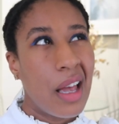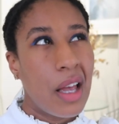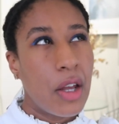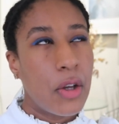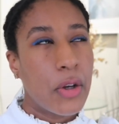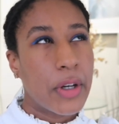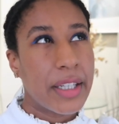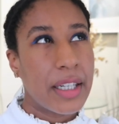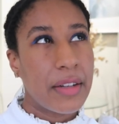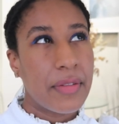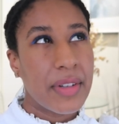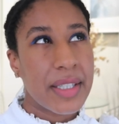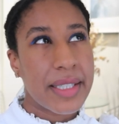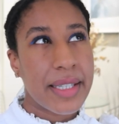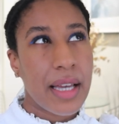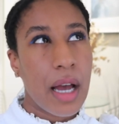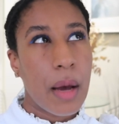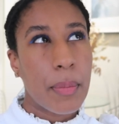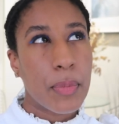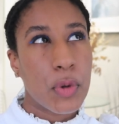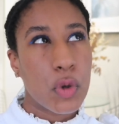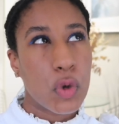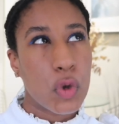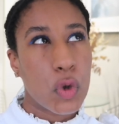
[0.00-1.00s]
you can invest
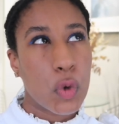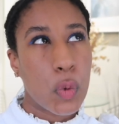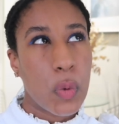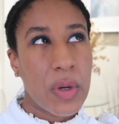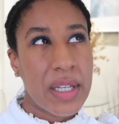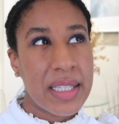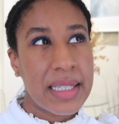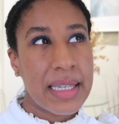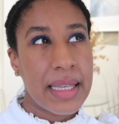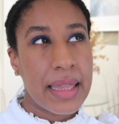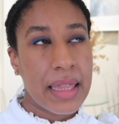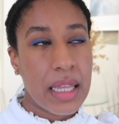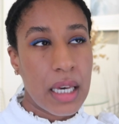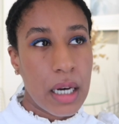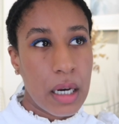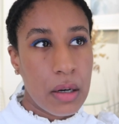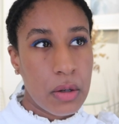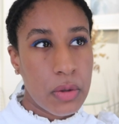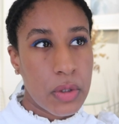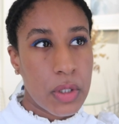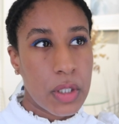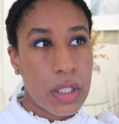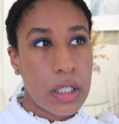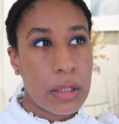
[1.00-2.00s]
up to twenty
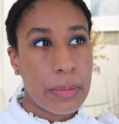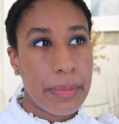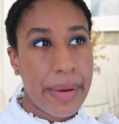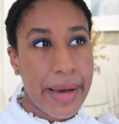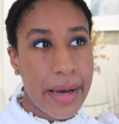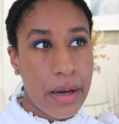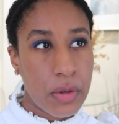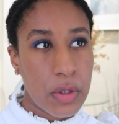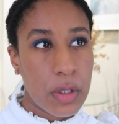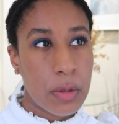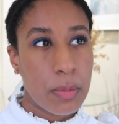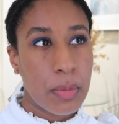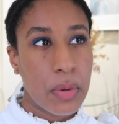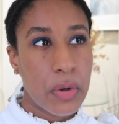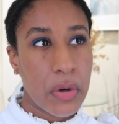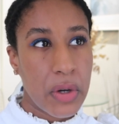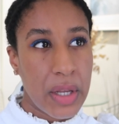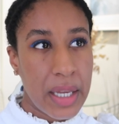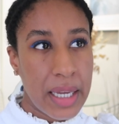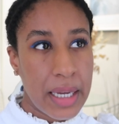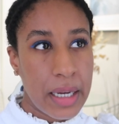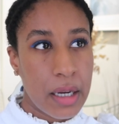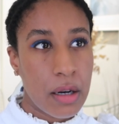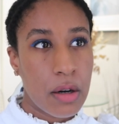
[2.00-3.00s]
thousand pounds per
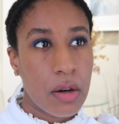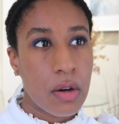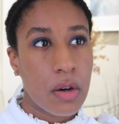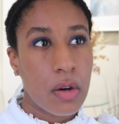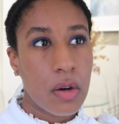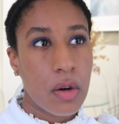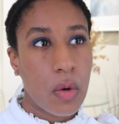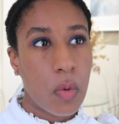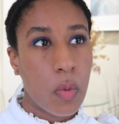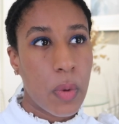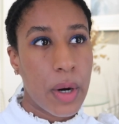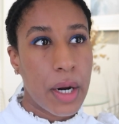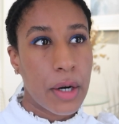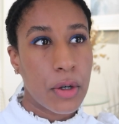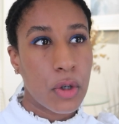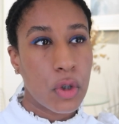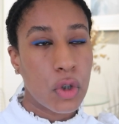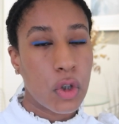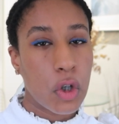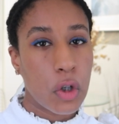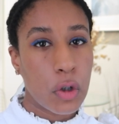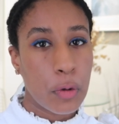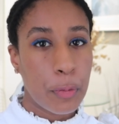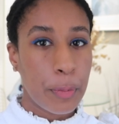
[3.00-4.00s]
year where
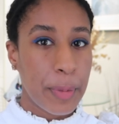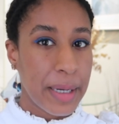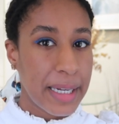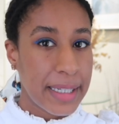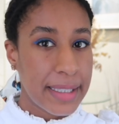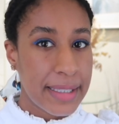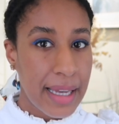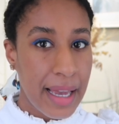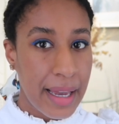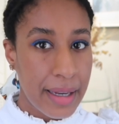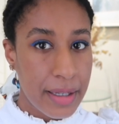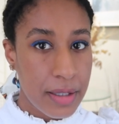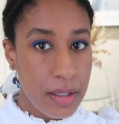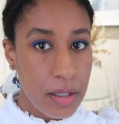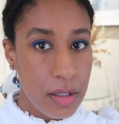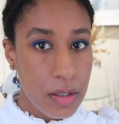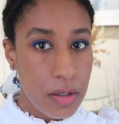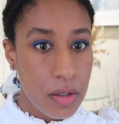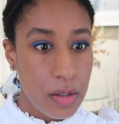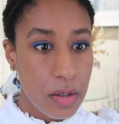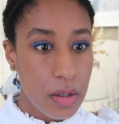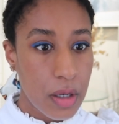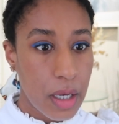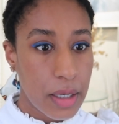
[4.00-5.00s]
you don't pay
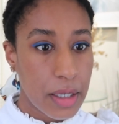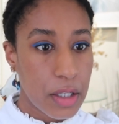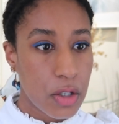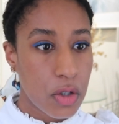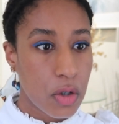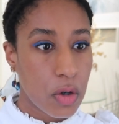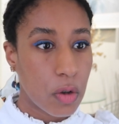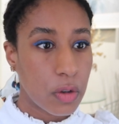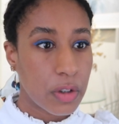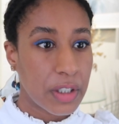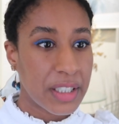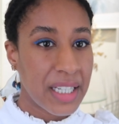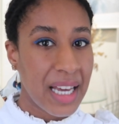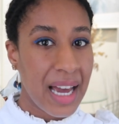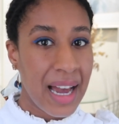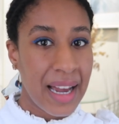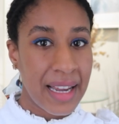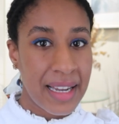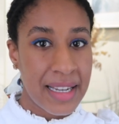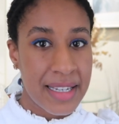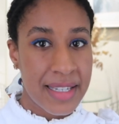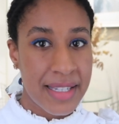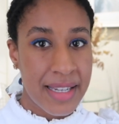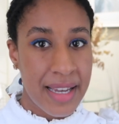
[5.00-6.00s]
taxes, and it's called an
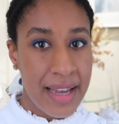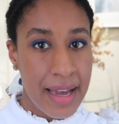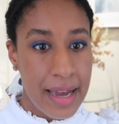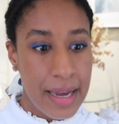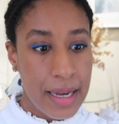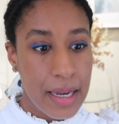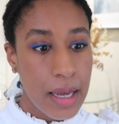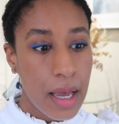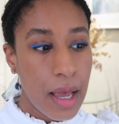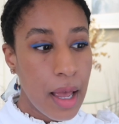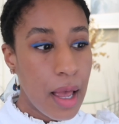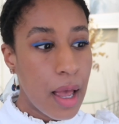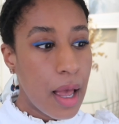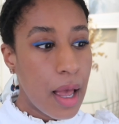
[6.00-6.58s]
ISA.